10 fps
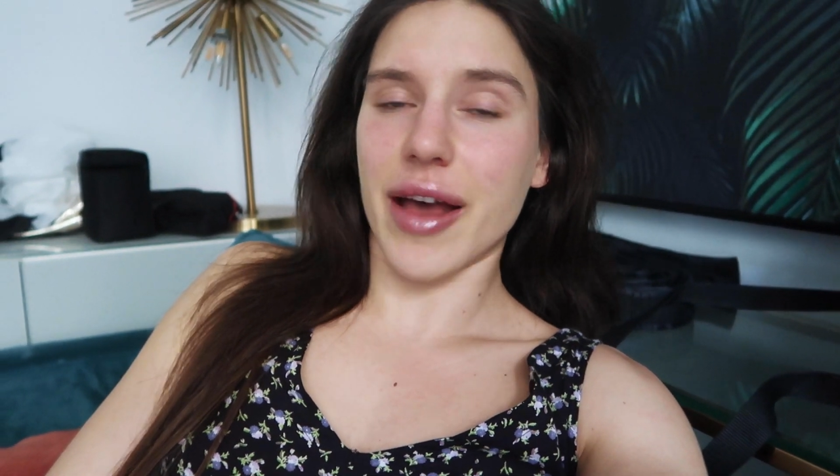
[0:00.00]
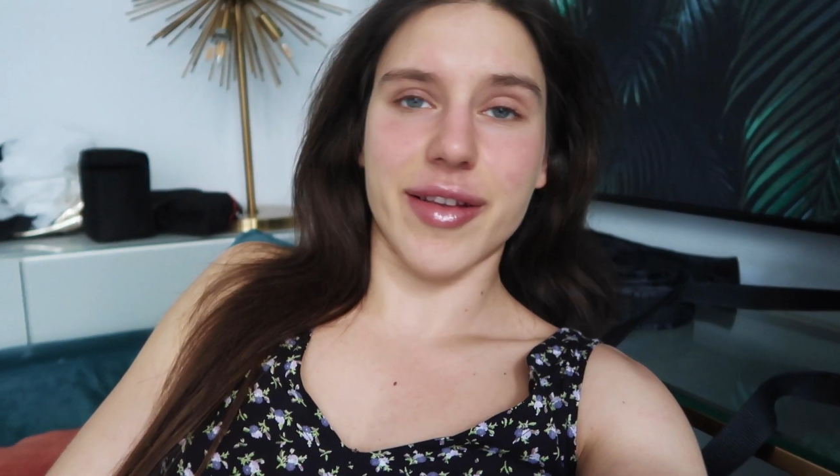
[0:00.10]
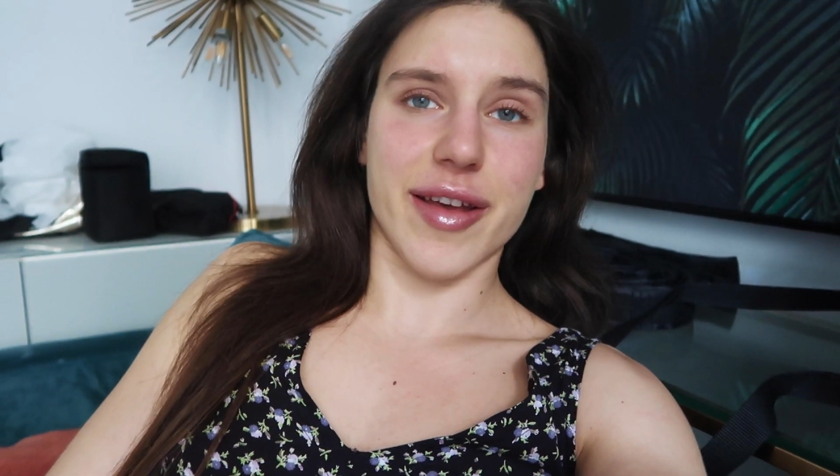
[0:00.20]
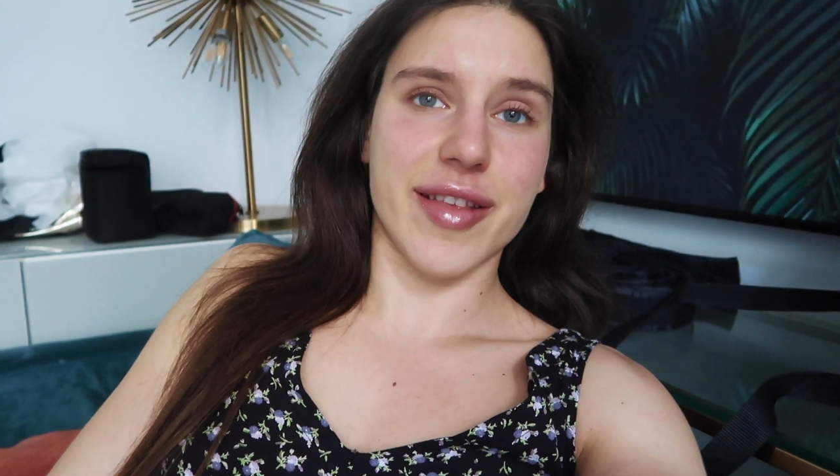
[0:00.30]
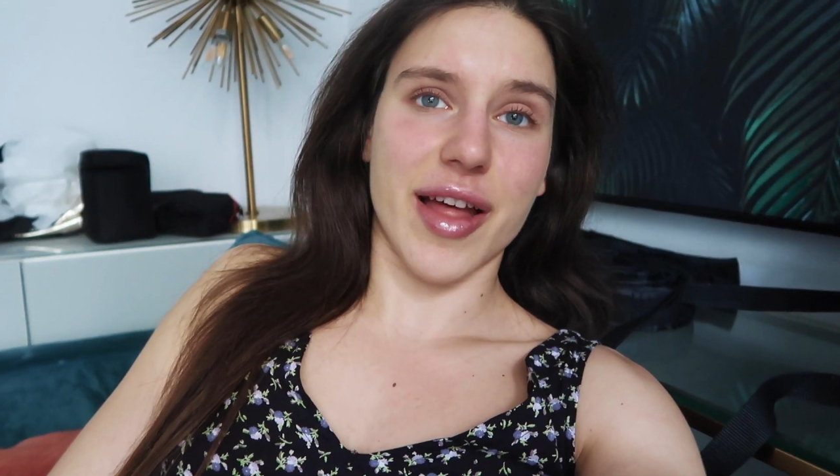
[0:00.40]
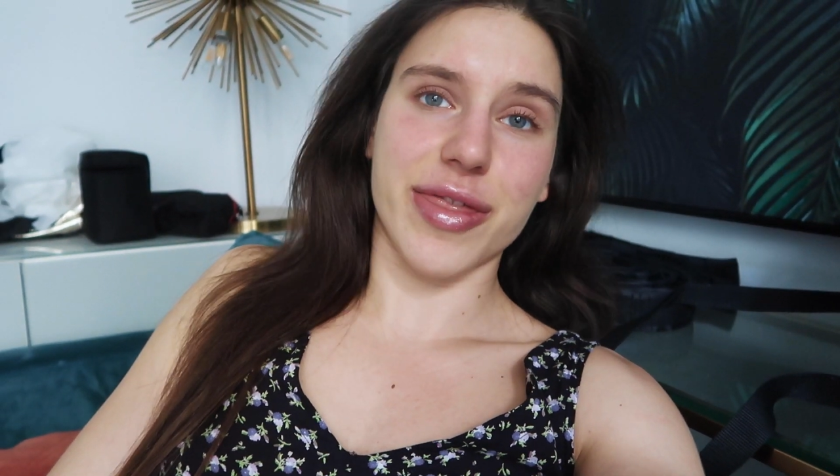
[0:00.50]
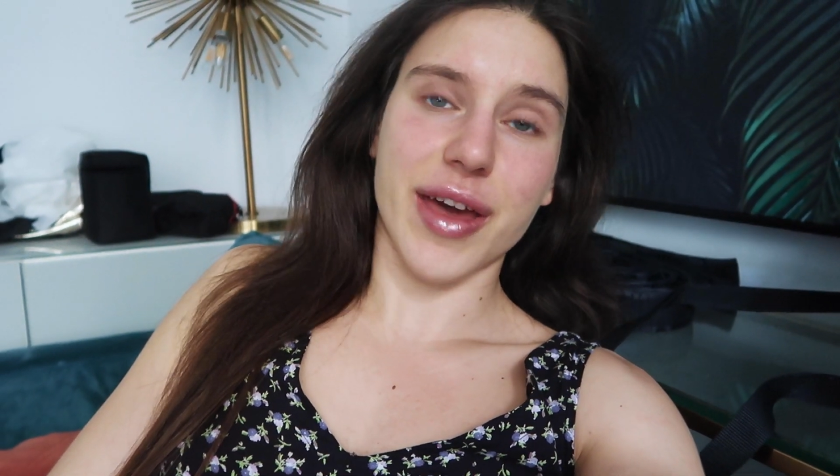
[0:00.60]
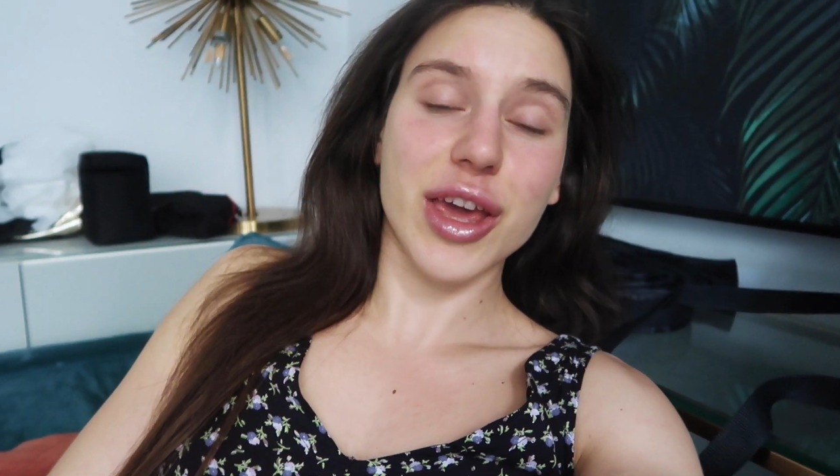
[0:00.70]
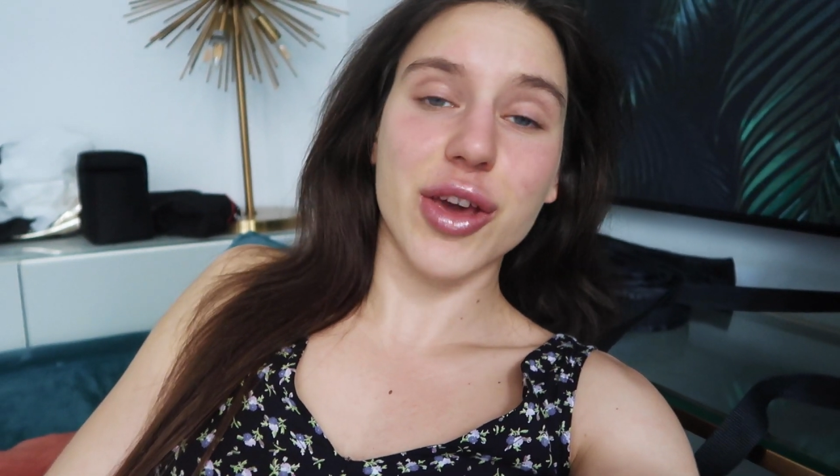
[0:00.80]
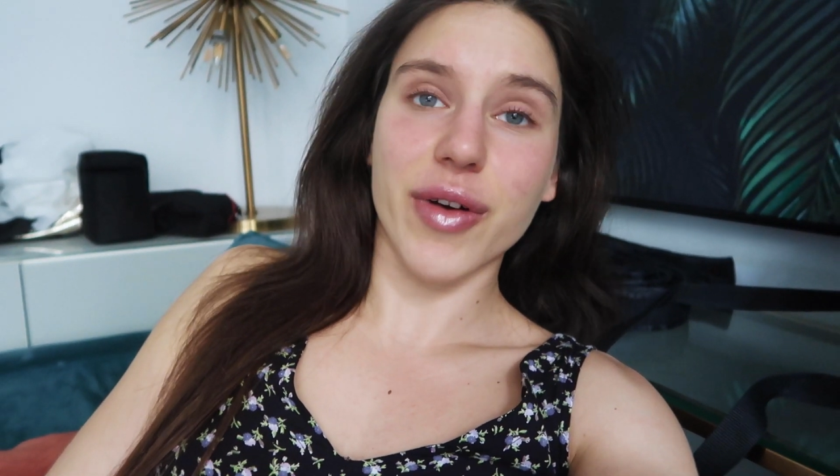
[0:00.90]
As I said,
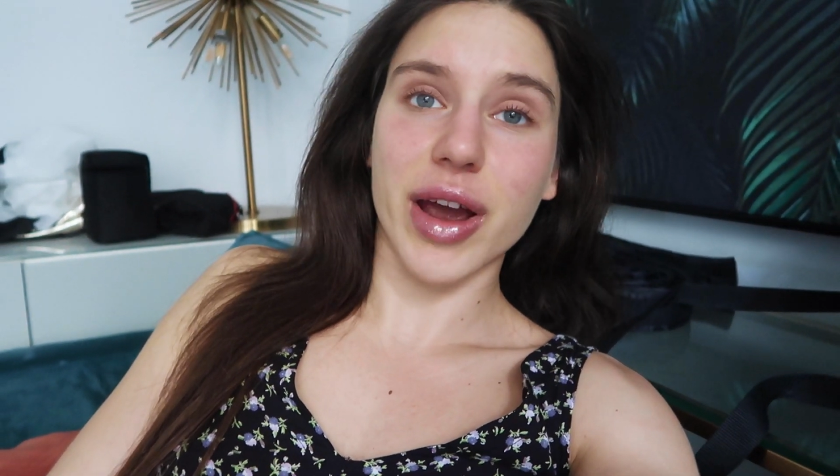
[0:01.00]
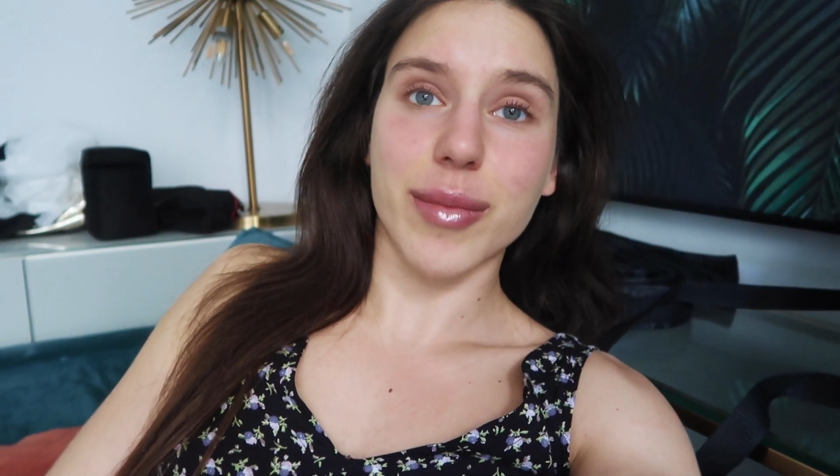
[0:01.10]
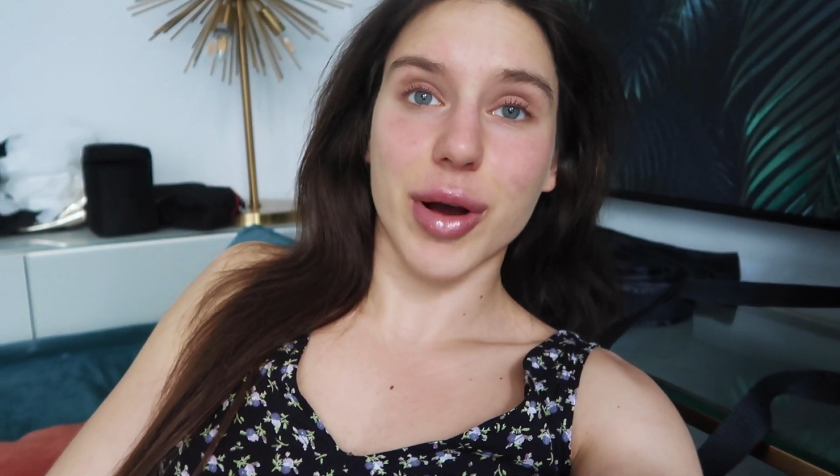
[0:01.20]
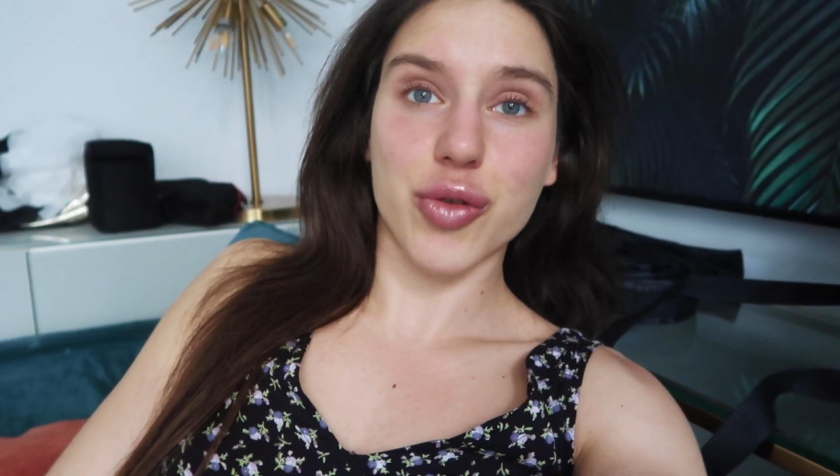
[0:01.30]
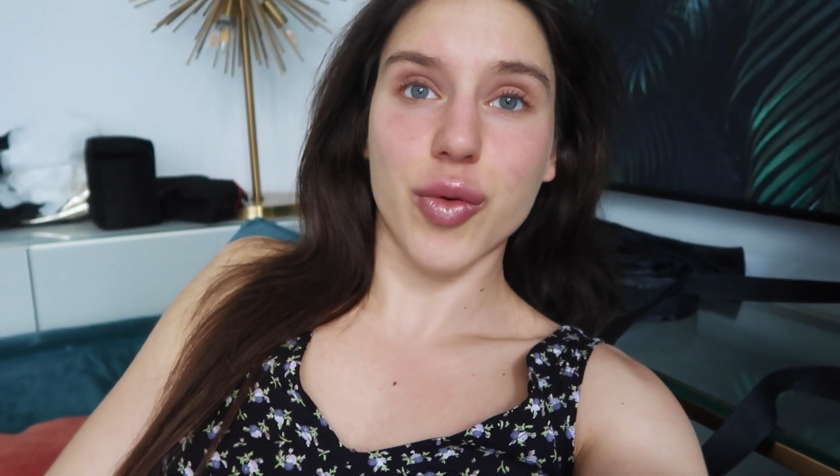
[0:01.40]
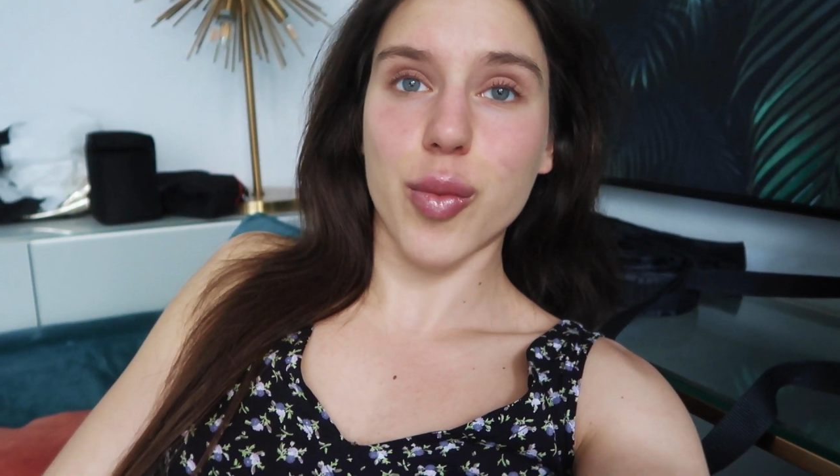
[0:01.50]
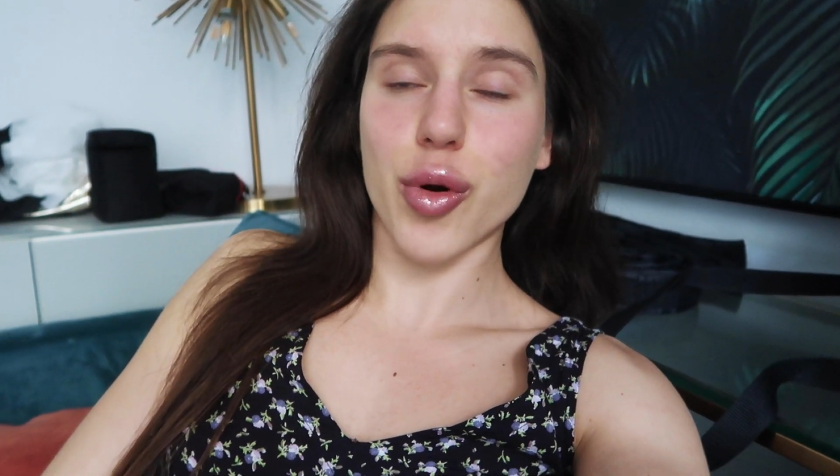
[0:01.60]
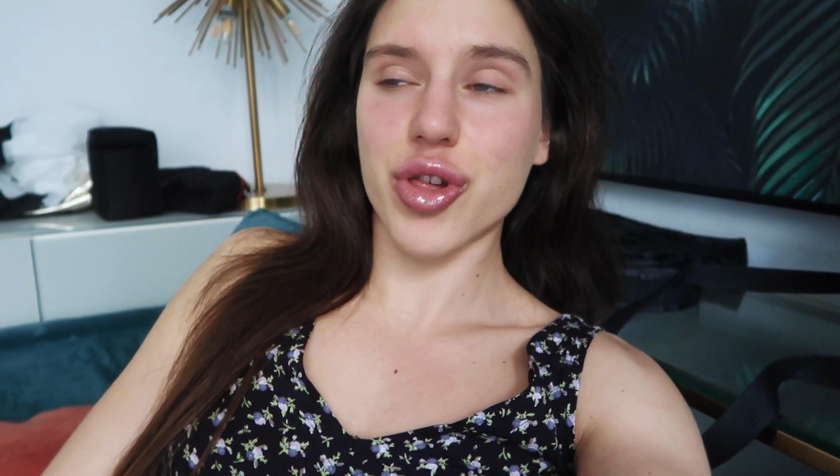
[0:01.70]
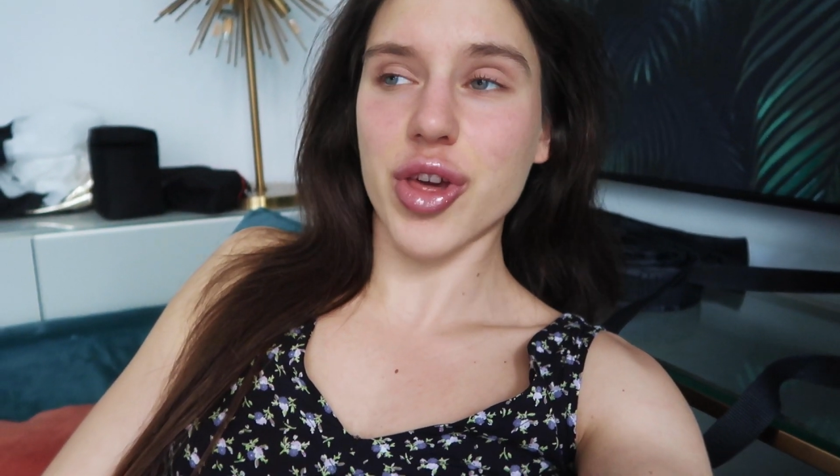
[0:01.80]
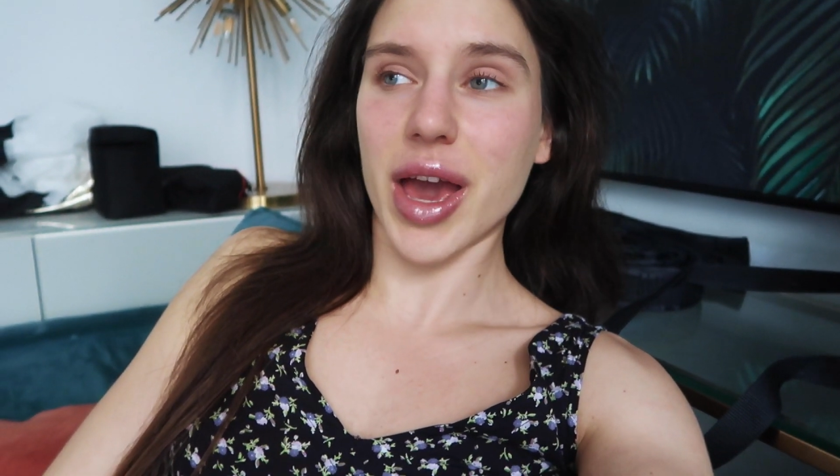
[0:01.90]
thank you very much for
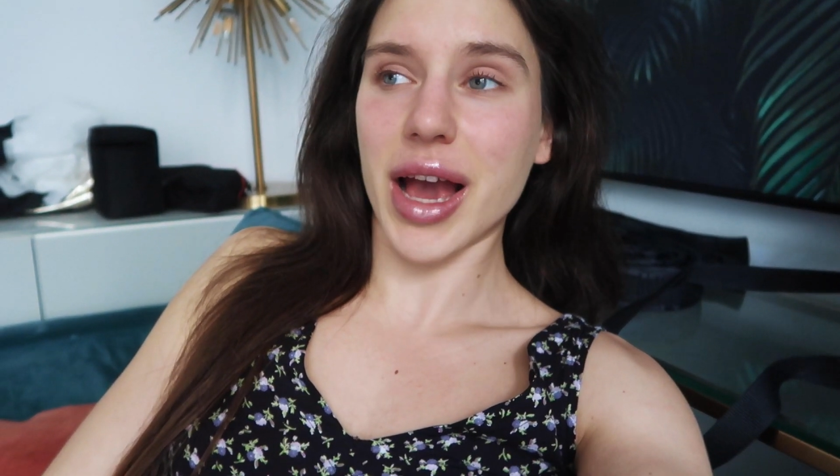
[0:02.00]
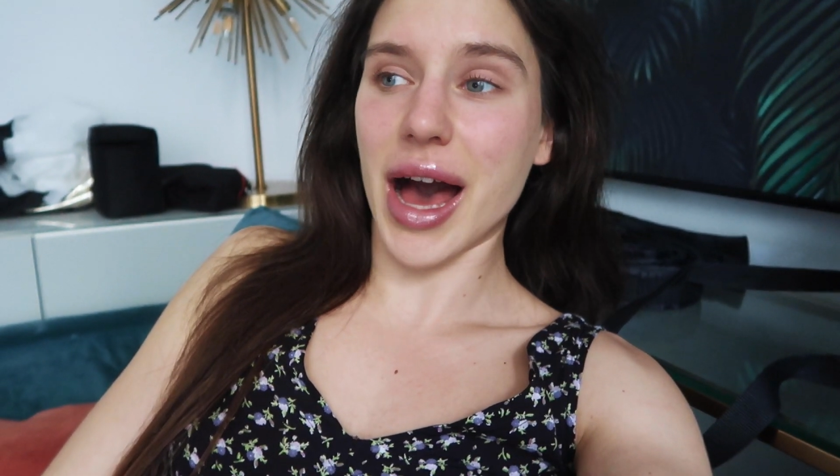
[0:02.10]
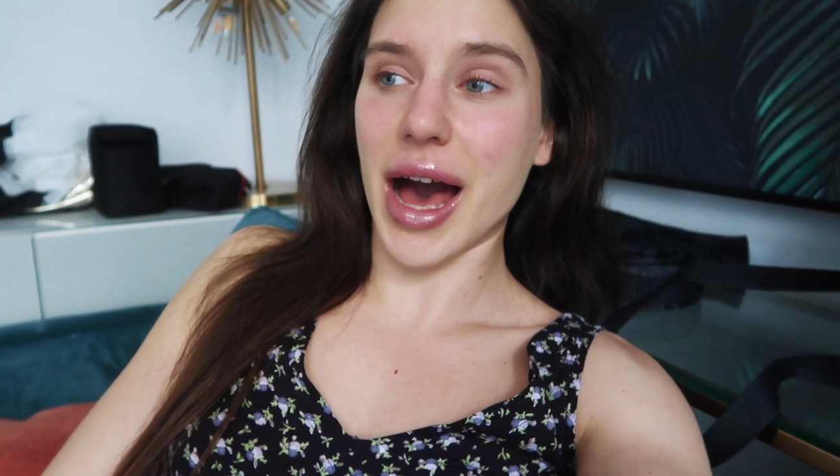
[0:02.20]
watching